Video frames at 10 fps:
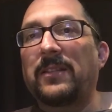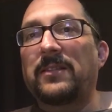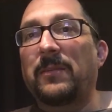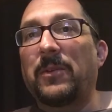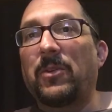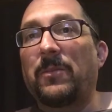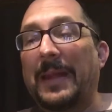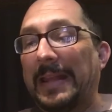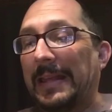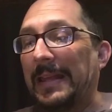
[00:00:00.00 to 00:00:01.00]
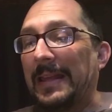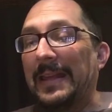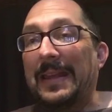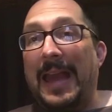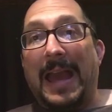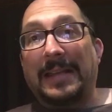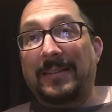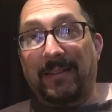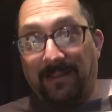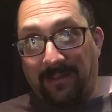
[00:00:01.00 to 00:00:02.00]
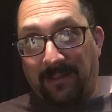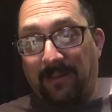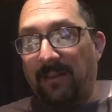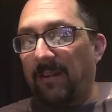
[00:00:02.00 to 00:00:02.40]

semi-automatic accidents.